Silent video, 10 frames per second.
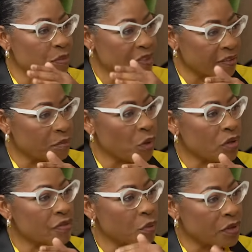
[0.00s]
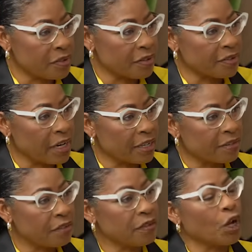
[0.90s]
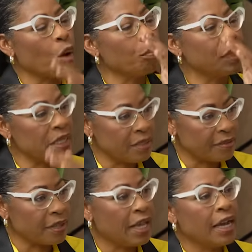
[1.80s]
6 months, once you're selected, to complete